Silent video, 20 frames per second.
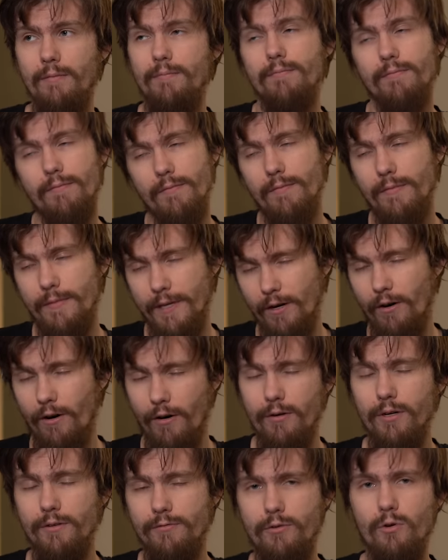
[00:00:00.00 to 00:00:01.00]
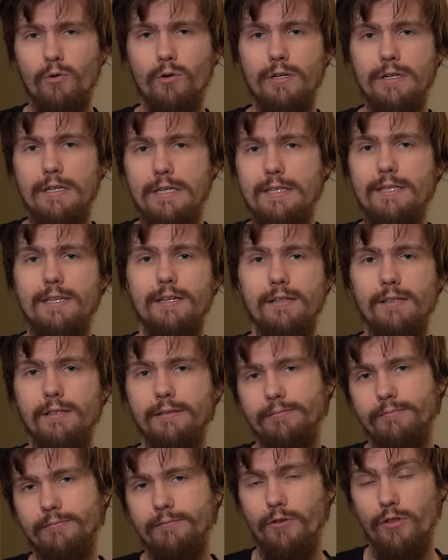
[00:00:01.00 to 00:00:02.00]
They are, of course,
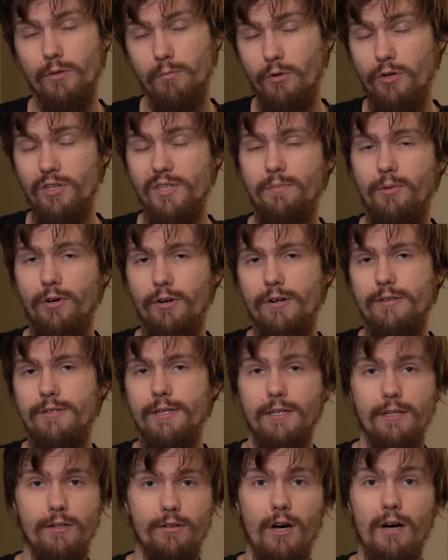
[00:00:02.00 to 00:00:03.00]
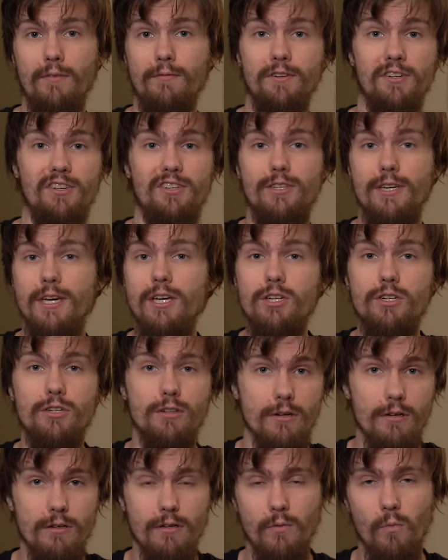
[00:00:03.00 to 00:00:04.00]
still, for the most part, in
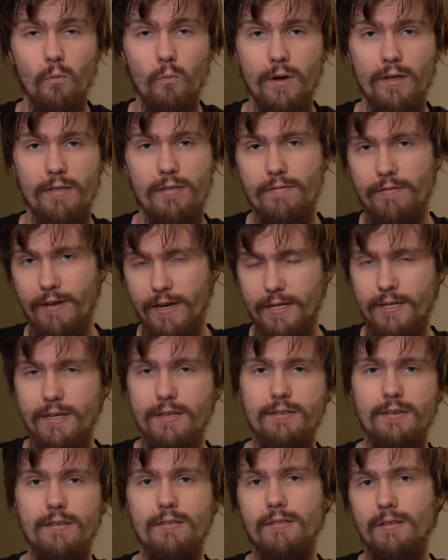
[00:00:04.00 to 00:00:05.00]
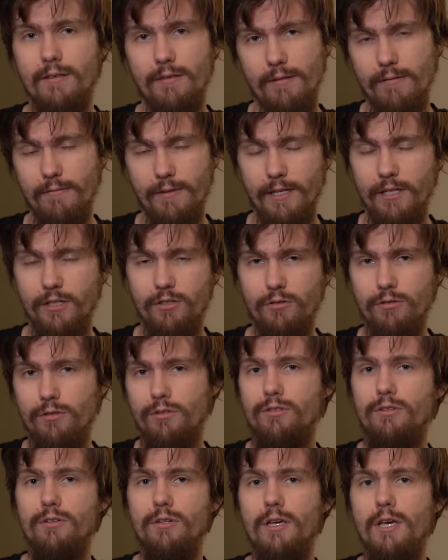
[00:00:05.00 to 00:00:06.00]
conversation with the Vedas and the Vedic
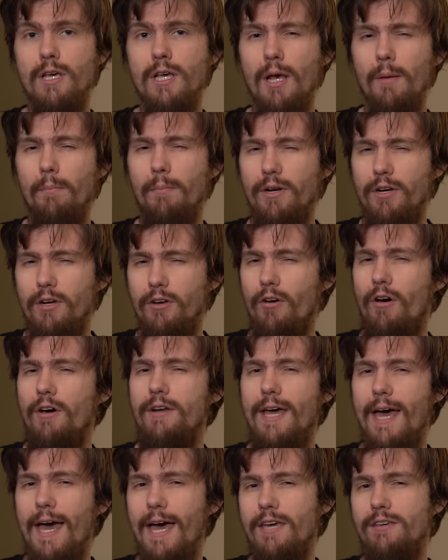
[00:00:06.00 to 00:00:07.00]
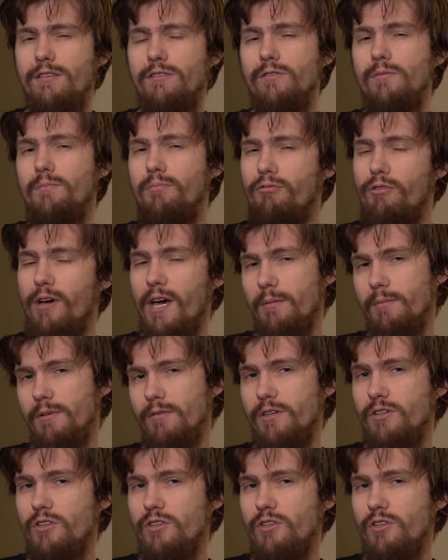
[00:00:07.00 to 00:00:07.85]
tradition, but not as their primary